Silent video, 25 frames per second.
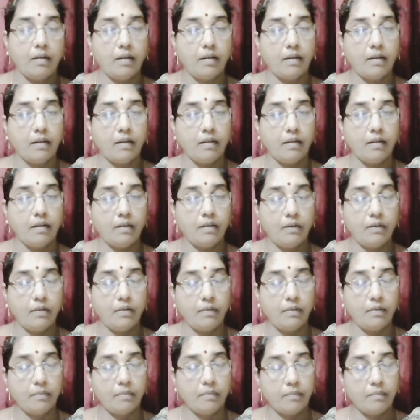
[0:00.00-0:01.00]

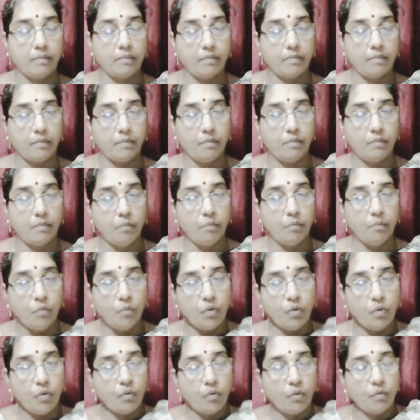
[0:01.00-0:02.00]
uh,
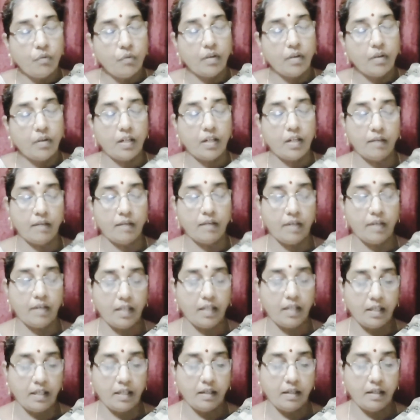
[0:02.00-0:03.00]
move in a
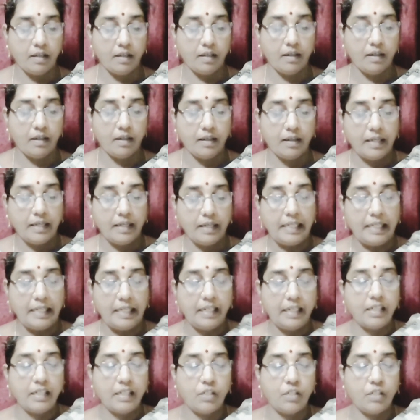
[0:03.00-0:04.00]
very
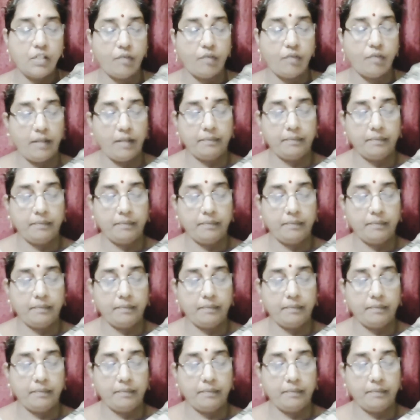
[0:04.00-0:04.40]
elegant way.